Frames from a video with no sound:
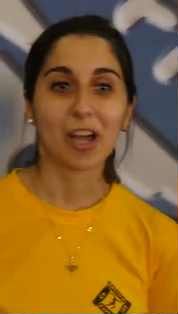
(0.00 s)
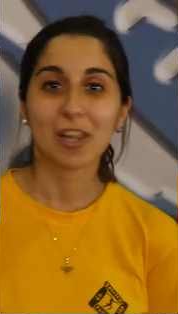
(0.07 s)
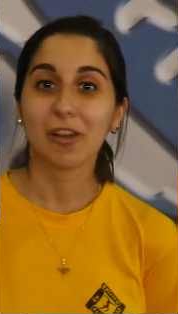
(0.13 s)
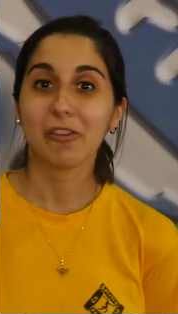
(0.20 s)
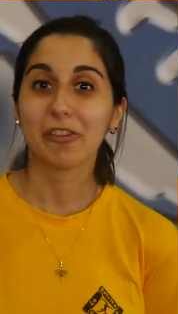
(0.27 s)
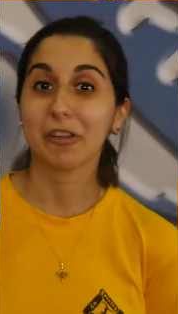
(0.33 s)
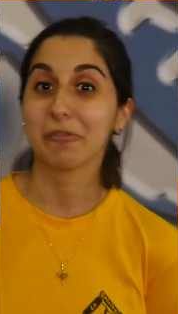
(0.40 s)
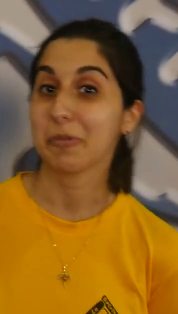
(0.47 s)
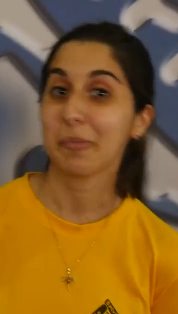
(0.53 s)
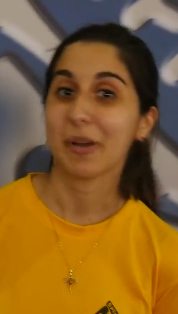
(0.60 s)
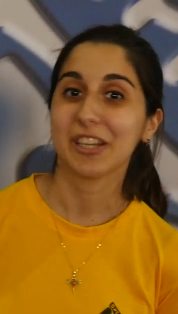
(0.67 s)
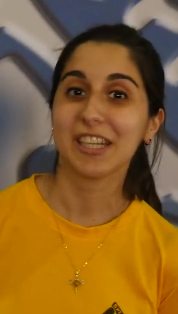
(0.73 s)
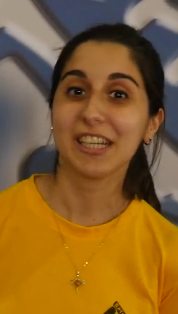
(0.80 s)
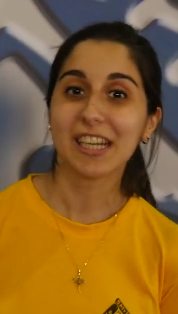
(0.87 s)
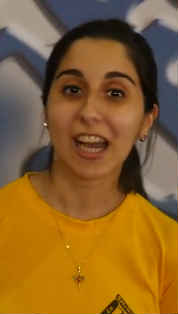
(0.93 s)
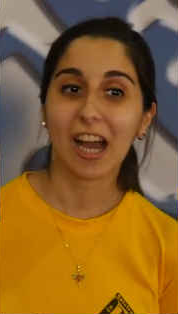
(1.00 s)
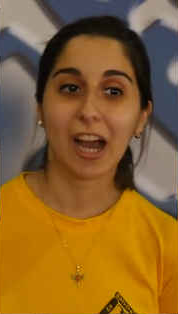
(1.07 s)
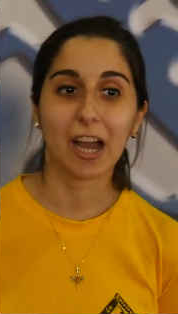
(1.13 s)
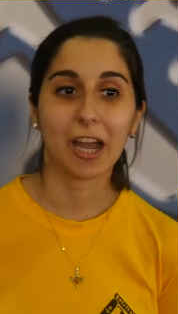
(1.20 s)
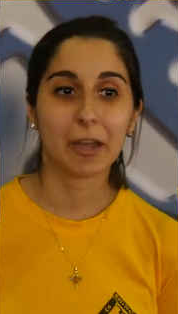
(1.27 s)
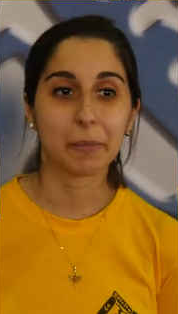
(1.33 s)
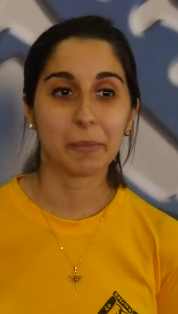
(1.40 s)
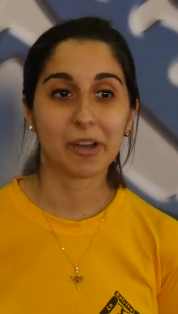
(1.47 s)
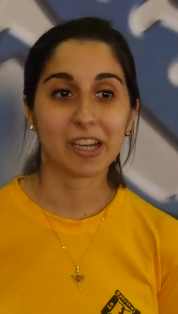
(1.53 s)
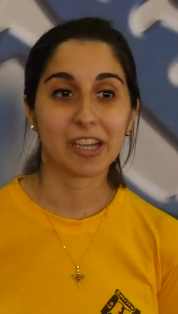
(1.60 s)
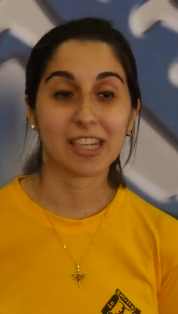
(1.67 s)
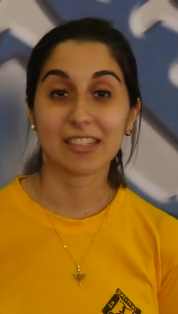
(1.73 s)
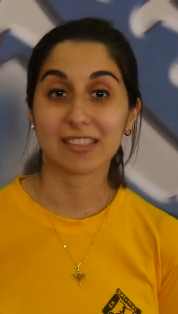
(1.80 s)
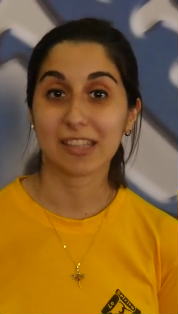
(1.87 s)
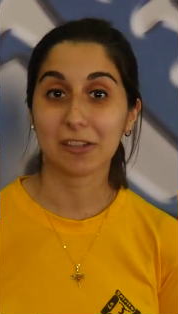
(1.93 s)
Hello everybody, I'm
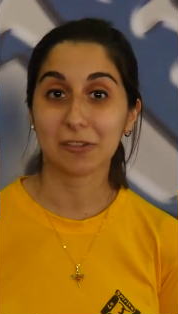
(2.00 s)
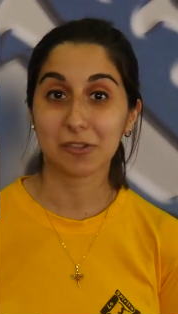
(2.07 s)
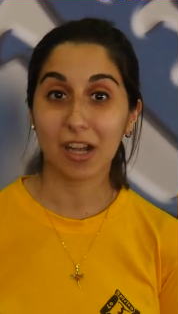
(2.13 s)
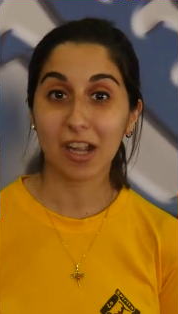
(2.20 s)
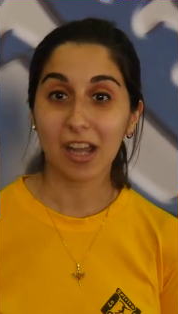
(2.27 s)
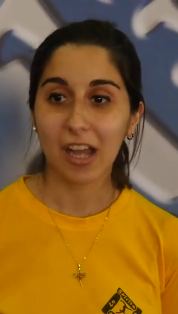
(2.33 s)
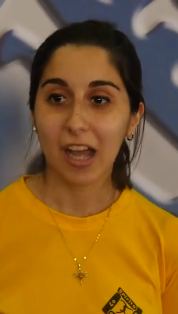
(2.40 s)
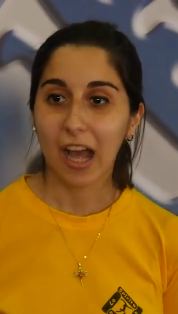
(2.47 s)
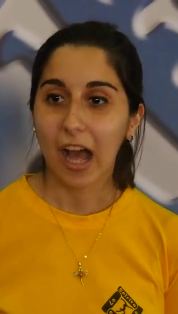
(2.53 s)
Alessandra.